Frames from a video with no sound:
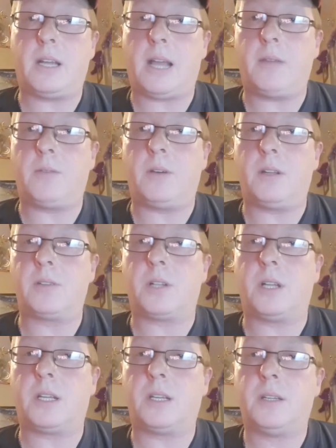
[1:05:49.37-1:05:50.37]
And I was
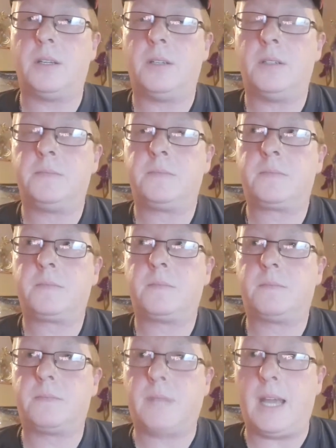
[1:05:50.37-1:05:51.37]
like,
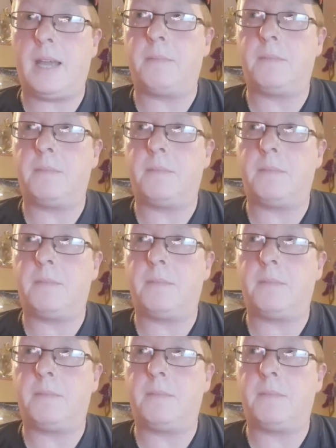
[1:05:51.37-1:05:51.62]
damn.